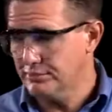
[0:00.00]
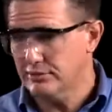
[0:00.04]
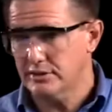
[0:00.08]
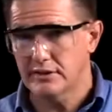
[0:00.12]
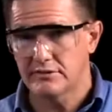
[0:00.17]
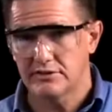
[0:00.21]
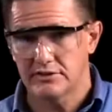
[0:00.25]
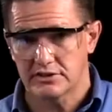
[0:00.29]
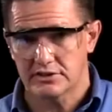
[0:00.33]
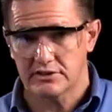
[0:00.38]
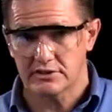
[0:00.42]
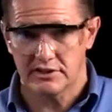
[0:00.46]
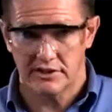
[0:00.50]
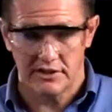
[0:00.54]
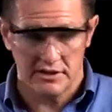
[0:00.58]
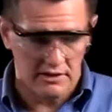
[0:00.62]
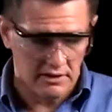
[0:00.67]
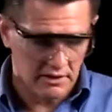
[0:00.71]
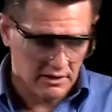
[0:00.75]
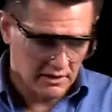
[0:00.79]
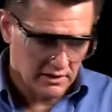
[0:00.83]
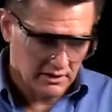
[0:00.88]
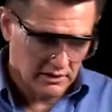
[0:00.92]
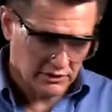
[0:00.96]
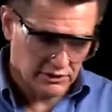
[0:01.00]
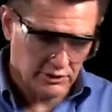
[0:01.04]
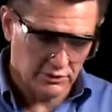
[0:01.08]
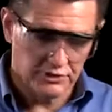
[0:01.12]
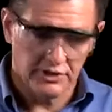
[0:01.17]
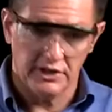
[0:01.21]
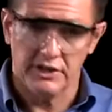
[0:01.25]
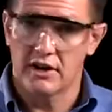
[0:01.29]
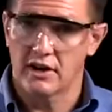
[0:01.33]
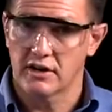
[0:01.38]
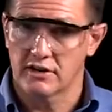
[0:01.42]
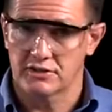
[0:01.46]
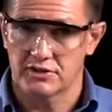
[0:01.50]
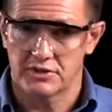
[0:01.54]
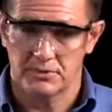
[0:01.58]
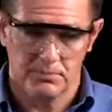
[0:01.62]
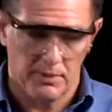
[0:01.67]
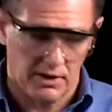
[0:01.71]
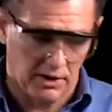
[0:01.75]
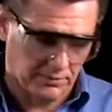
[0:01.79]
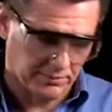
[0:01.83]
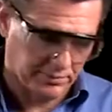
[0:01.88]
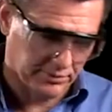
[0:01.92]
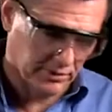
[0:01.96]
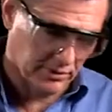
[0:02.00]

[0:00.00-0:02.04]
previously using our Spark